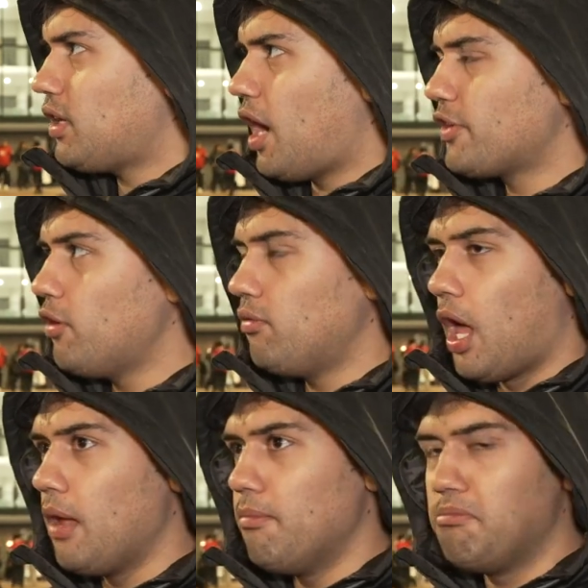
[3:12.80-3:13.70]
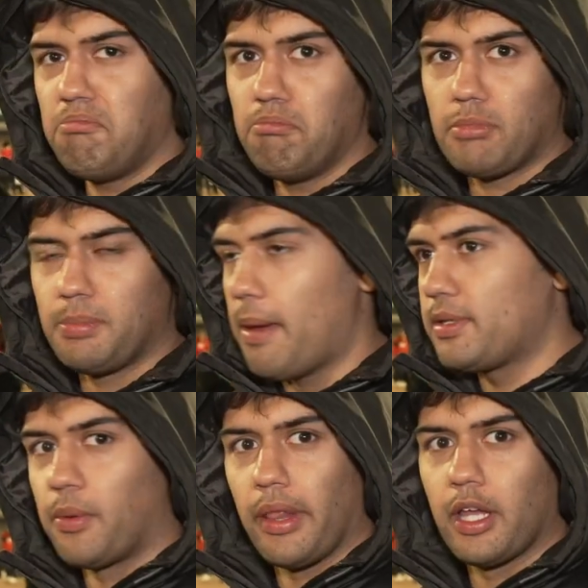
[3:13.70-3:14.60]
don't like. Maybe
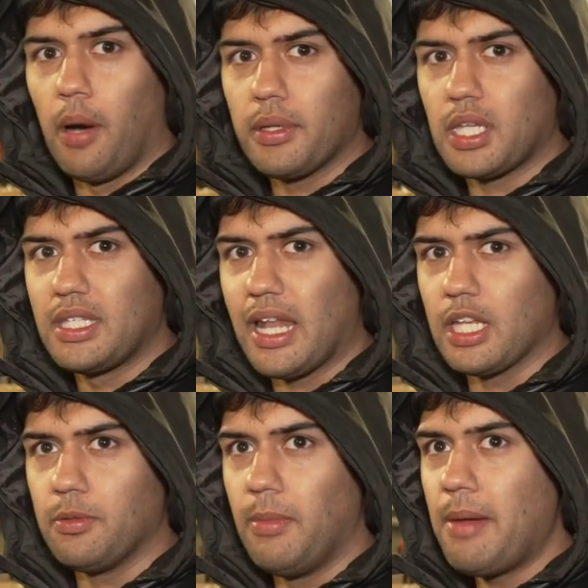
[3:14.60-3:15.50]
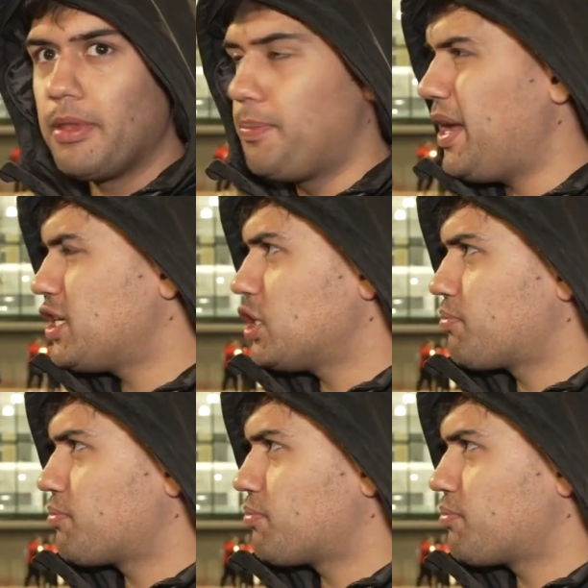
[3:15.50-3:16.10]
someone in the comments can tell us, but maybe the pitch at